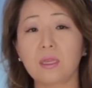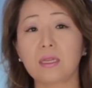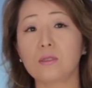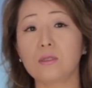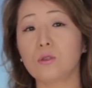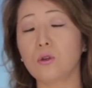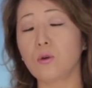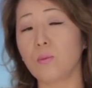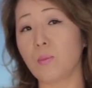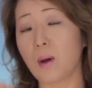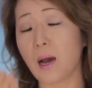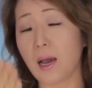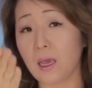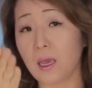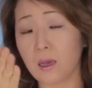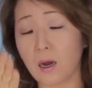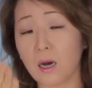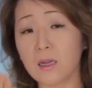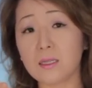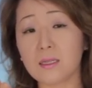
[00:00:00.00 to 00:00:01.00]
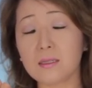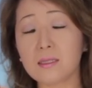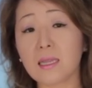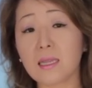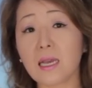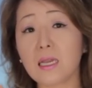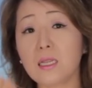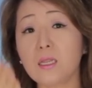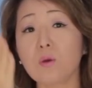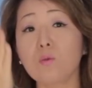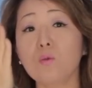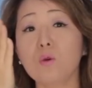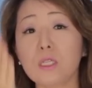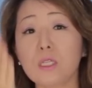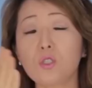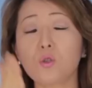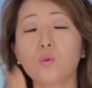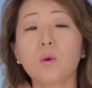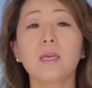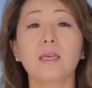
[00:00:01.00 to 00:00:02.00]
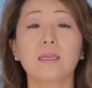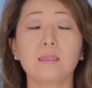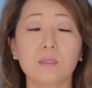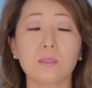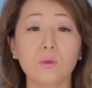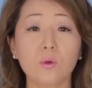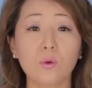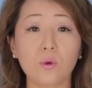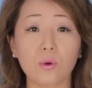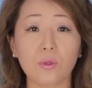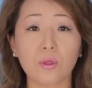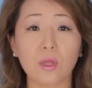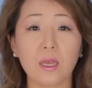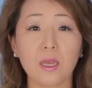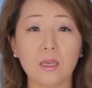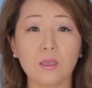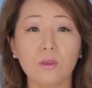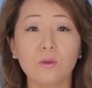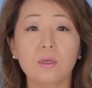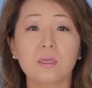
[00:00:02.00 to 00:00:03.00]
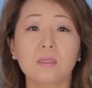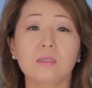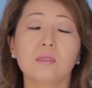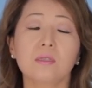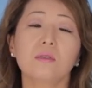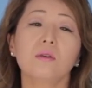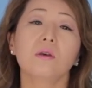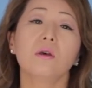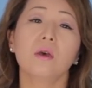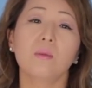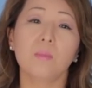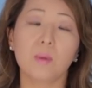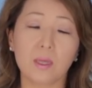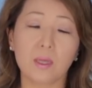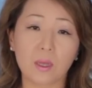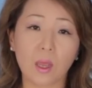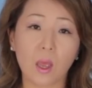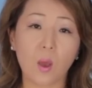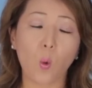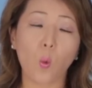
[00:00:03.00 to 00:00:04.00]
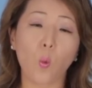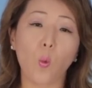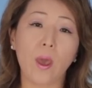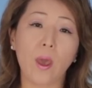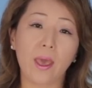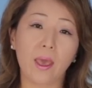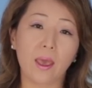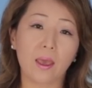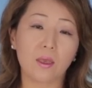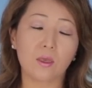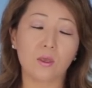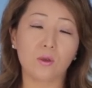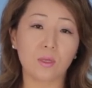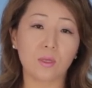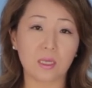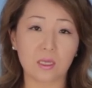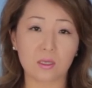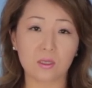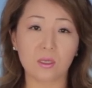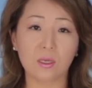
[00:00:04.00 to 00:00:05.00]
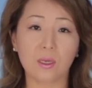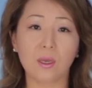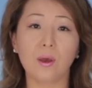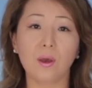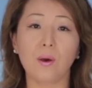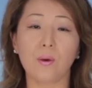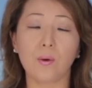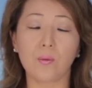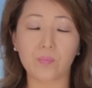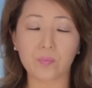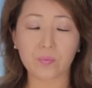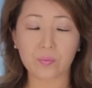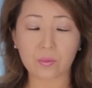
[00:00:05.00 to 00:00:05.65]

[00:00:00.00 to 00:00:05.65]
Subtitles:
And so by understanding which way is north, you can determine where you need to go,